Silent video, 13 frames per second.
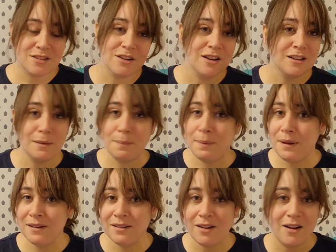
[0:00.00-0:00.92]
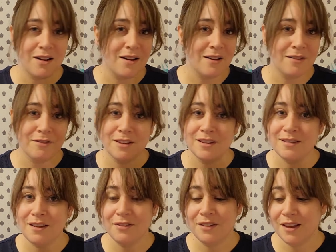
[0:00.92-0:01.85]
starting to piece all of the
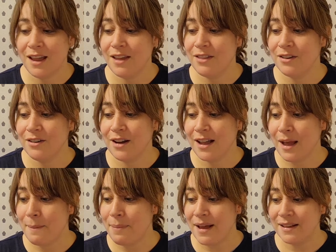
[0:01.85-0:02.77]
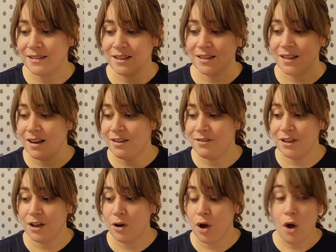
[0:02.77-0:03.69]
stuff together. I got past a lot of
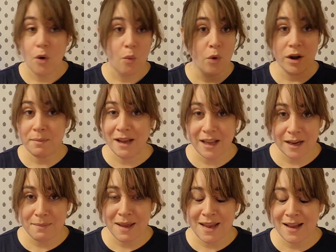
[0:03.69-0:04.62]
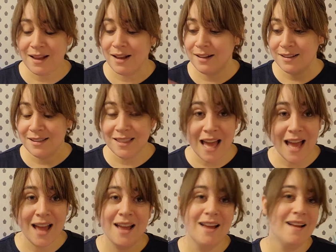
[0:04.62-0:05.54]
the, what am I going to make? I did
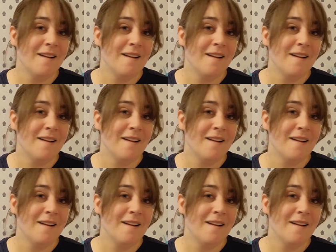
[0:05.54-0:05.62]
that.